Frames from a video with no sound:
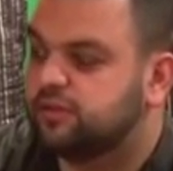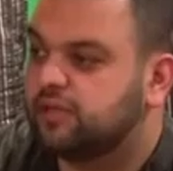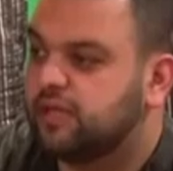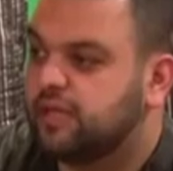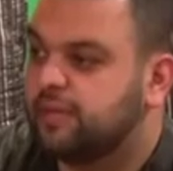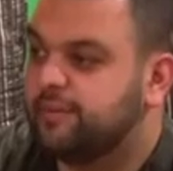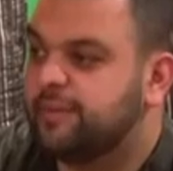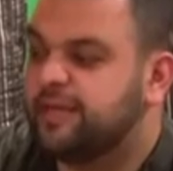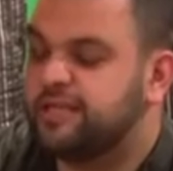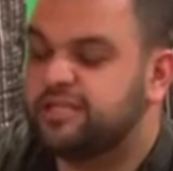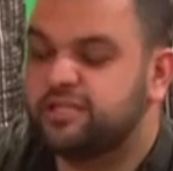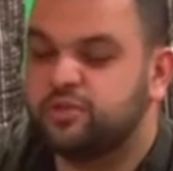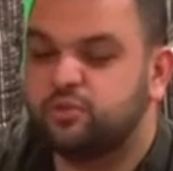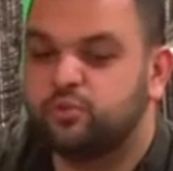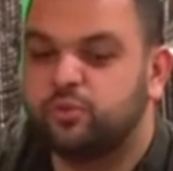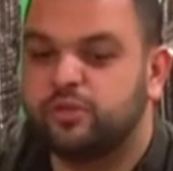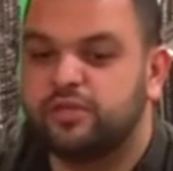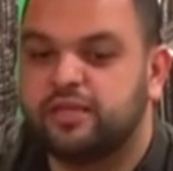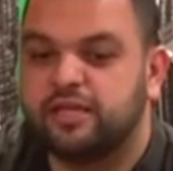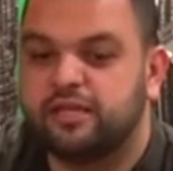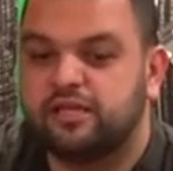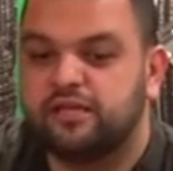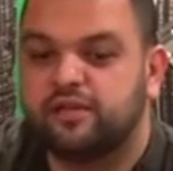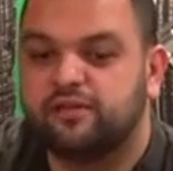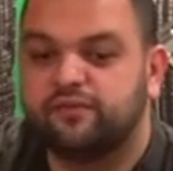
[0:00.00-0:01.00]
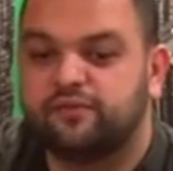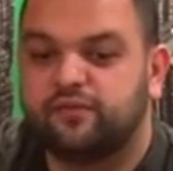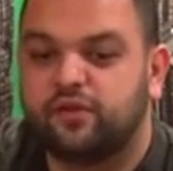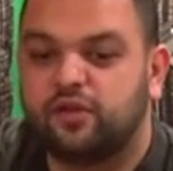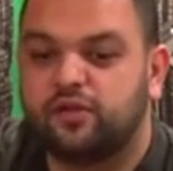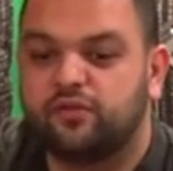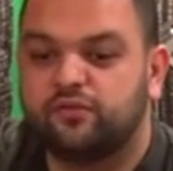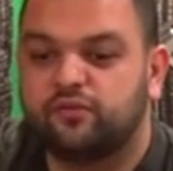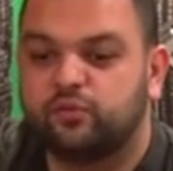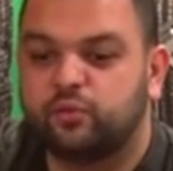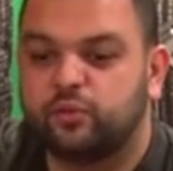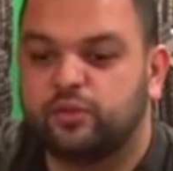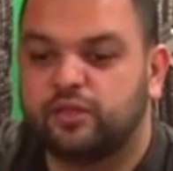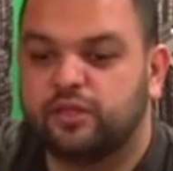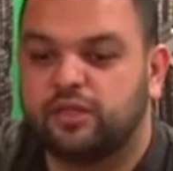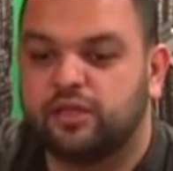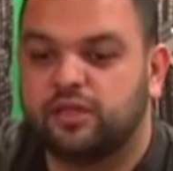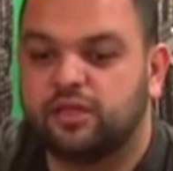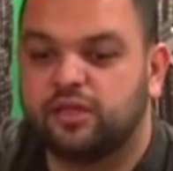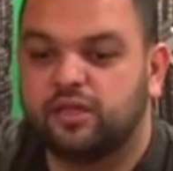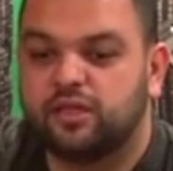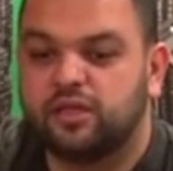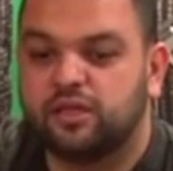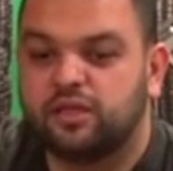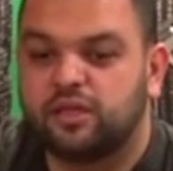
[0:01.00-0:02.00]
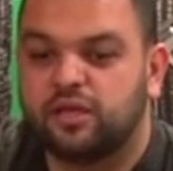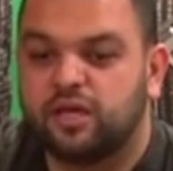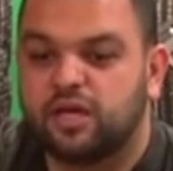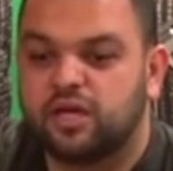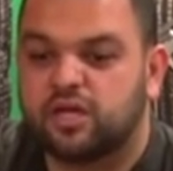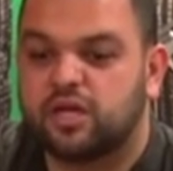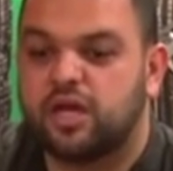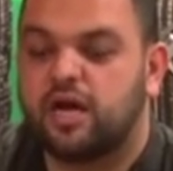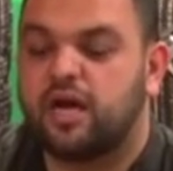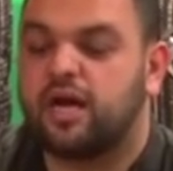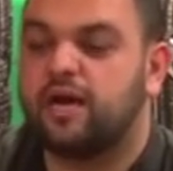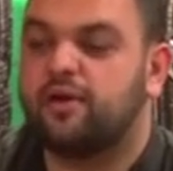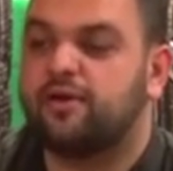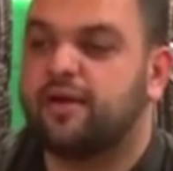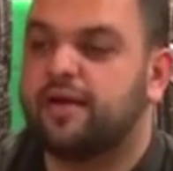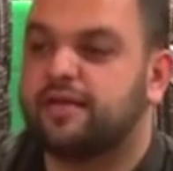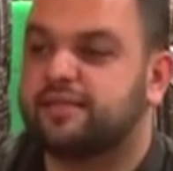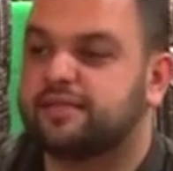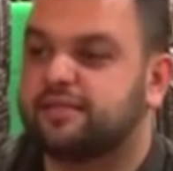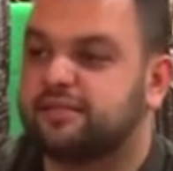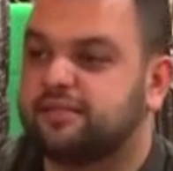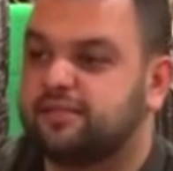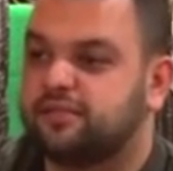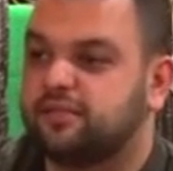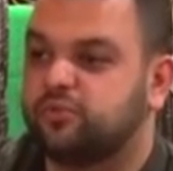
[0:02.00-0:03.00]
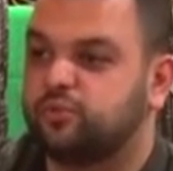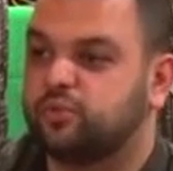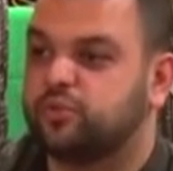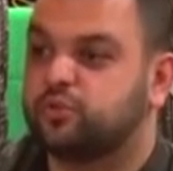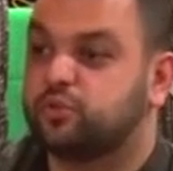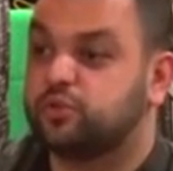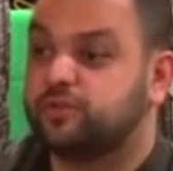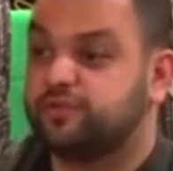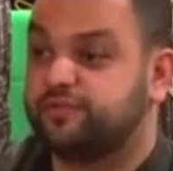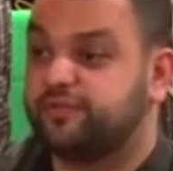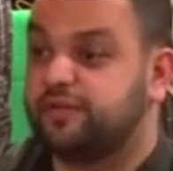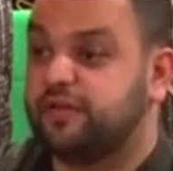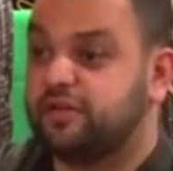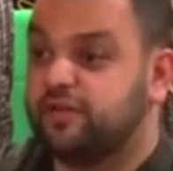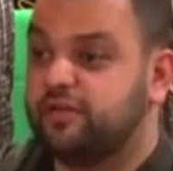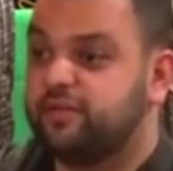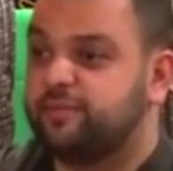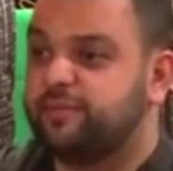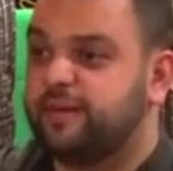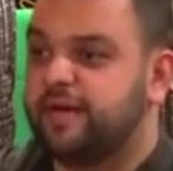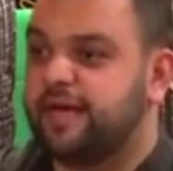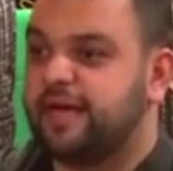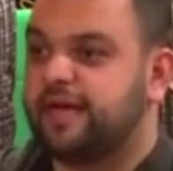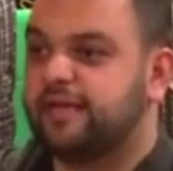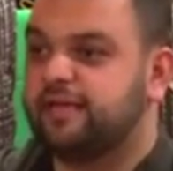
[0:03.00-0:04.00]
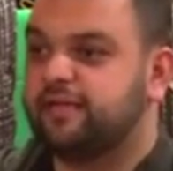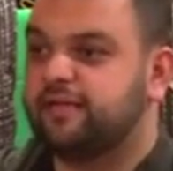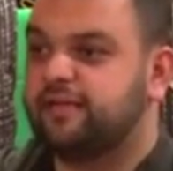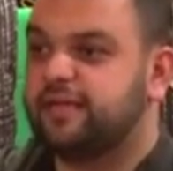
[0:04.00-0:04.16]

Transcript: Imagine we get involved with a car accident which was very bad.